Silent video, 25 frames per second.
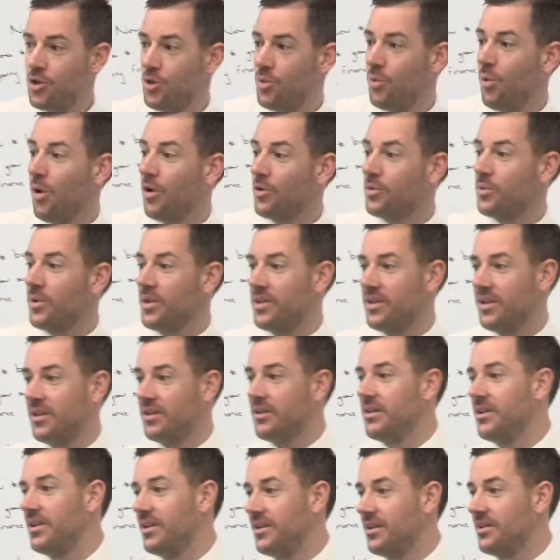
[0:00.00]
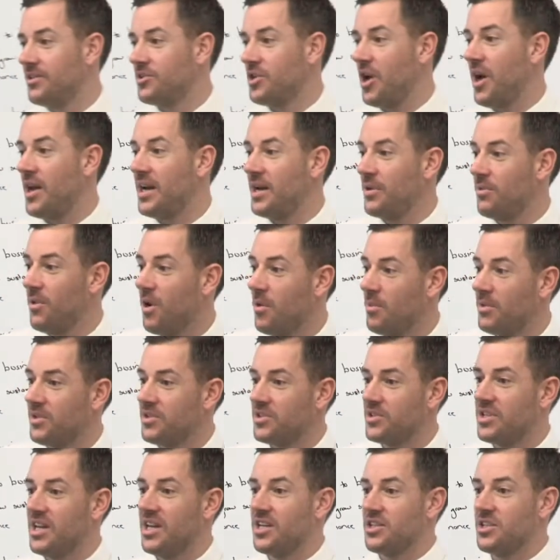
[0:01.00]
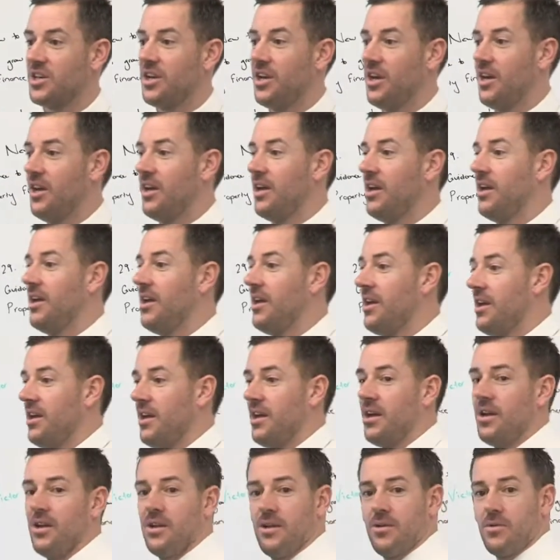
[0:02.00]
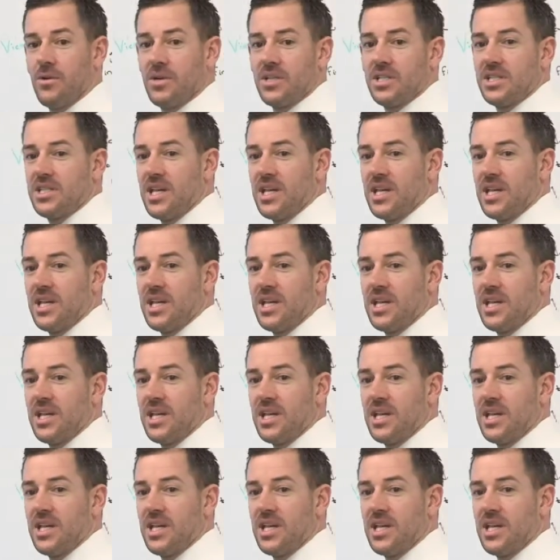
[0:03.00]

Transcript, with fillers: you want with it. Tony Robbins says, What did he